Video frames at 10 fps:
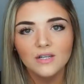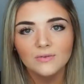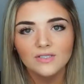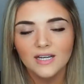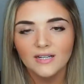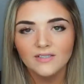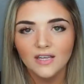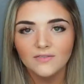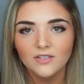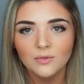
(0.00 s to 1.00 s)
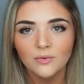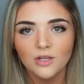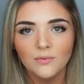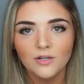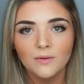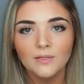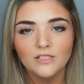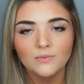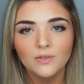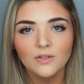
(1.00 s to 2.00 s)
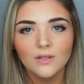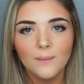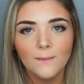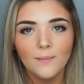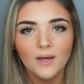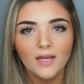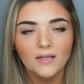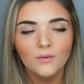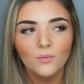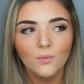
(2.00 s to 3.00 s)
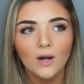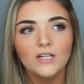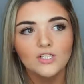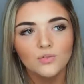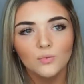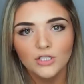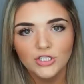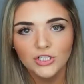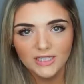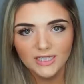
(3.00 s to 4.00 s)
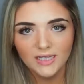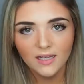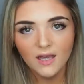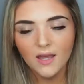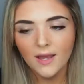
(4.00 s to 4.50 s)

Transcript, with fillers: Don't deny yourself to the point where you're miserable, but watch what you're eating.